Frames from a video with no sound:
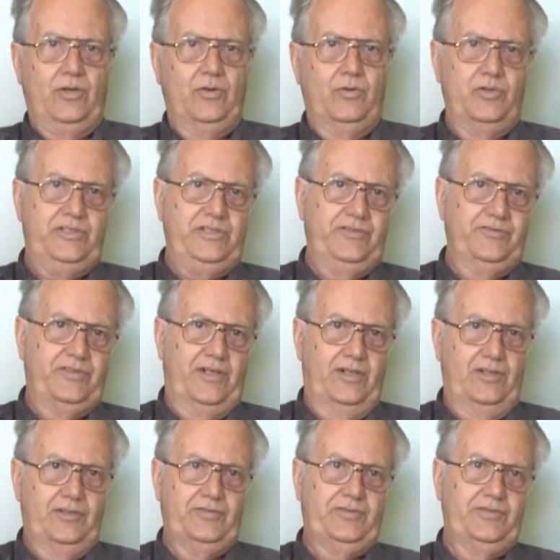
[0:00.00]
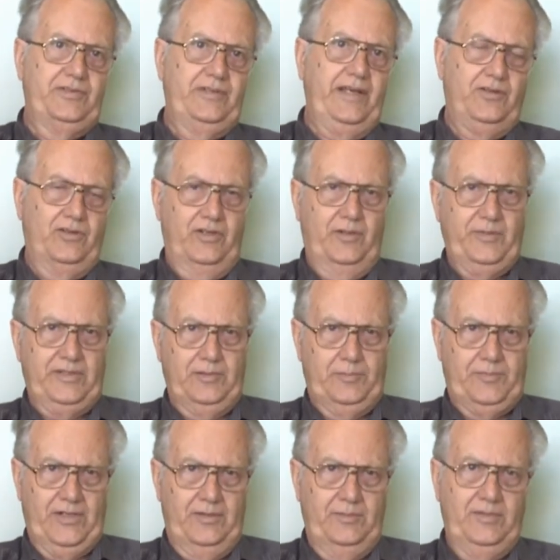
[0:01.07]
which involve economical
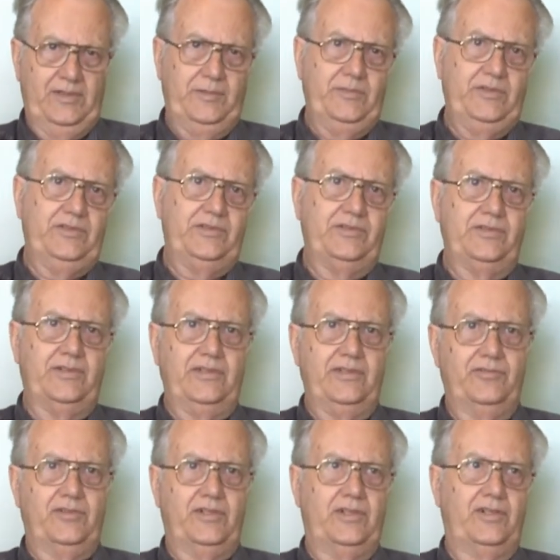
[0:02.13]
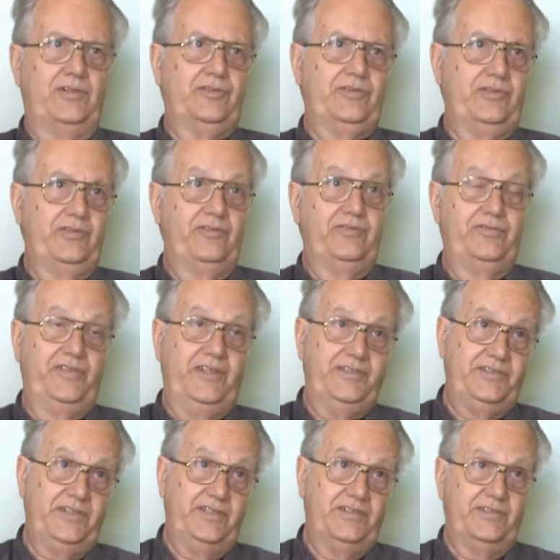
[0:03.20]
problems, involves
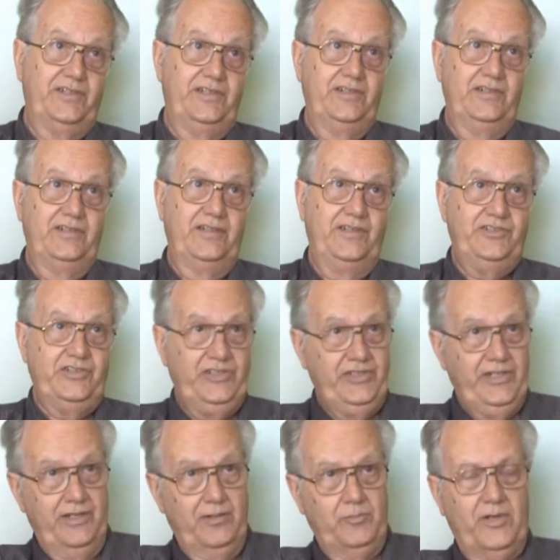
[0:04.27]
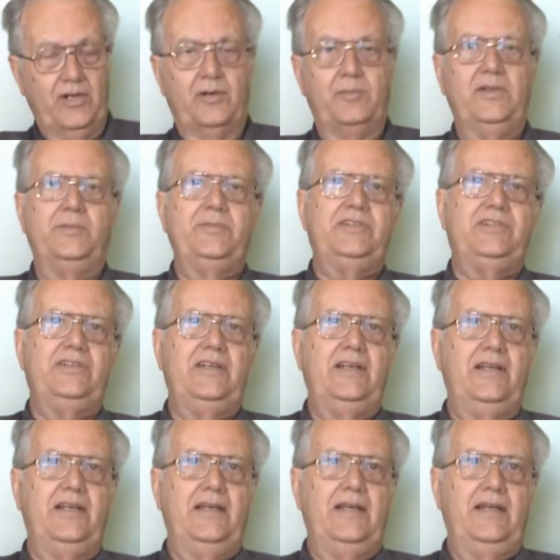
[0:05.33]
physics and engineering problems,
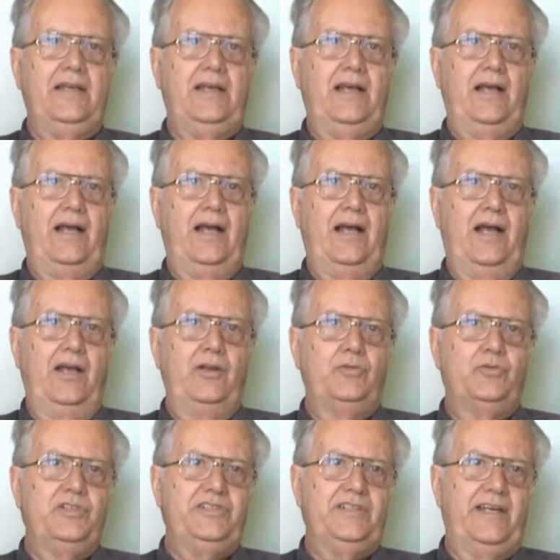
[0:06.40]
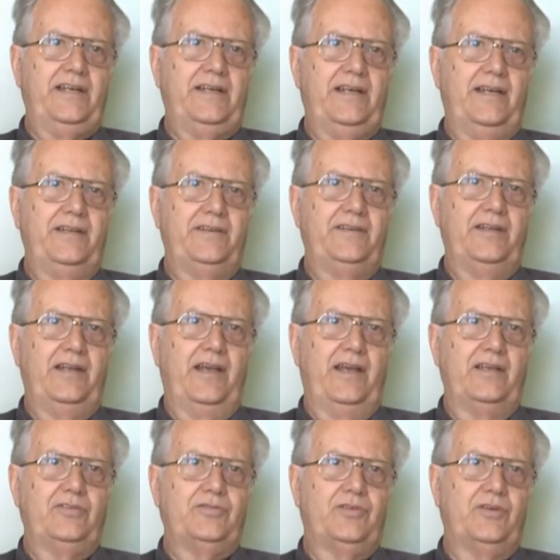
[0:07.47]
and which are
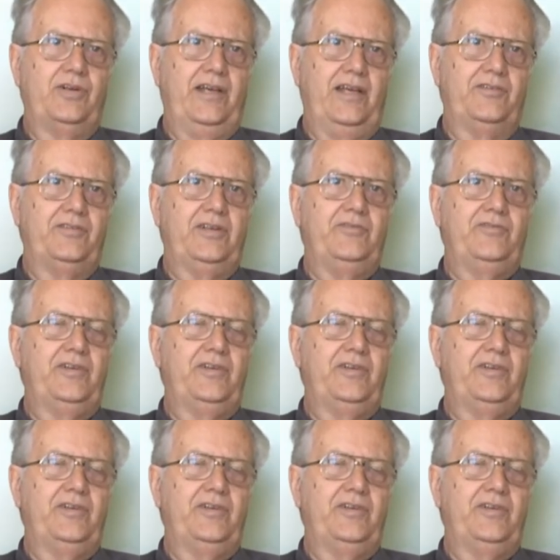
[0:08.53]
characterized for having